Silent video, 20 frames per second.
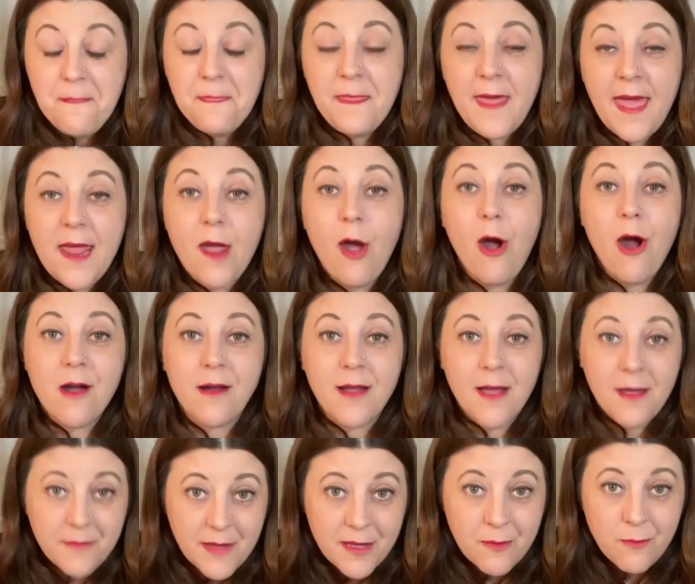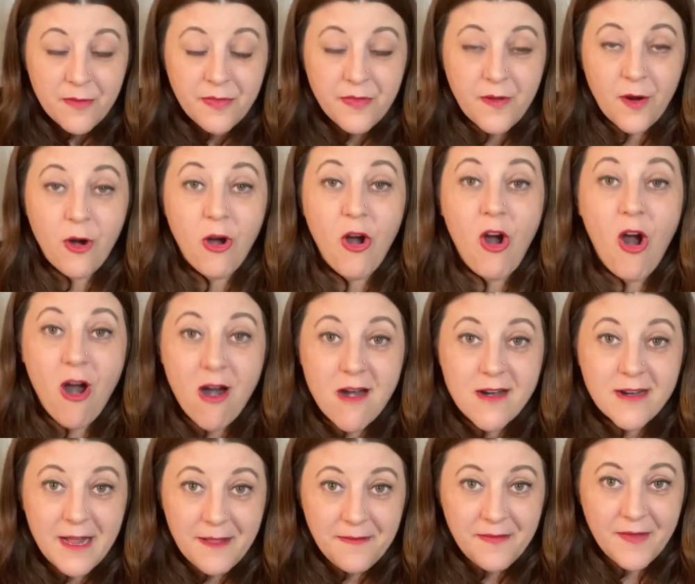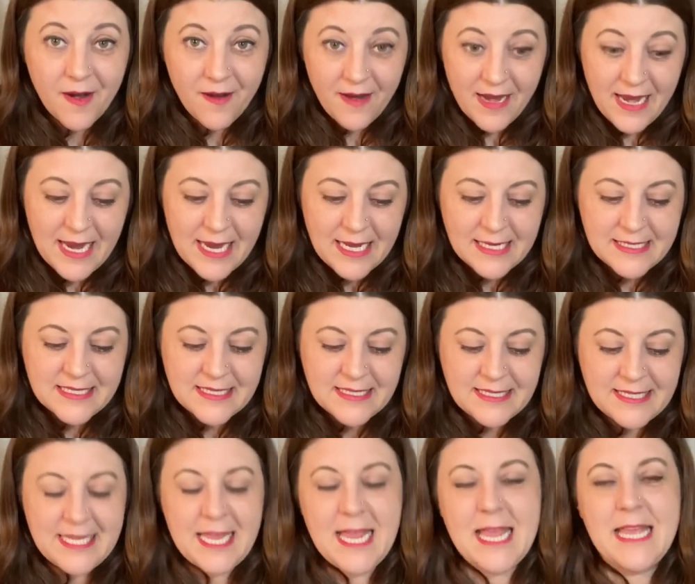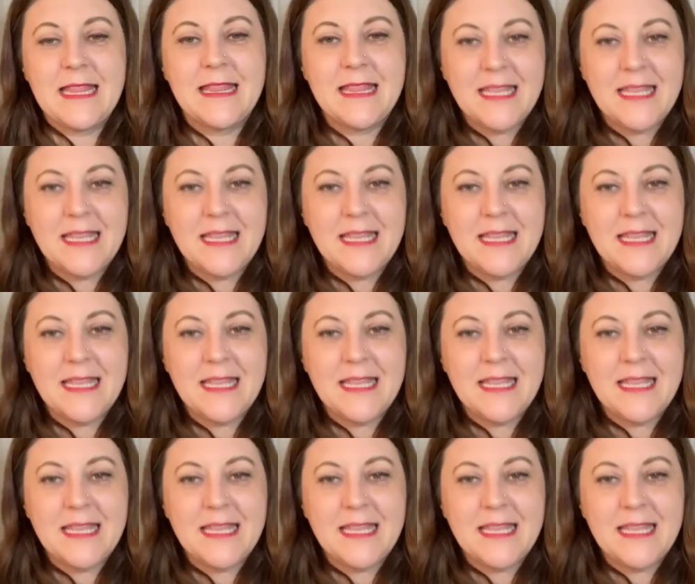they are coming with their heart in their hand and saying,